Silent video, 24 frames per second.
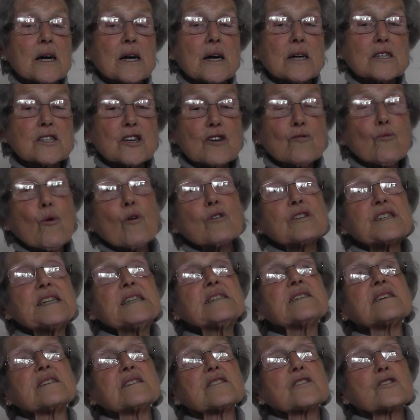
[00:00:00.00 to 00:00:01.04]
So what
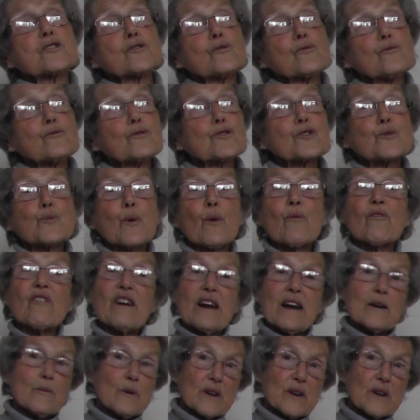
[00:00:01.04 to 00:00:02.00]
is its source? Well, really,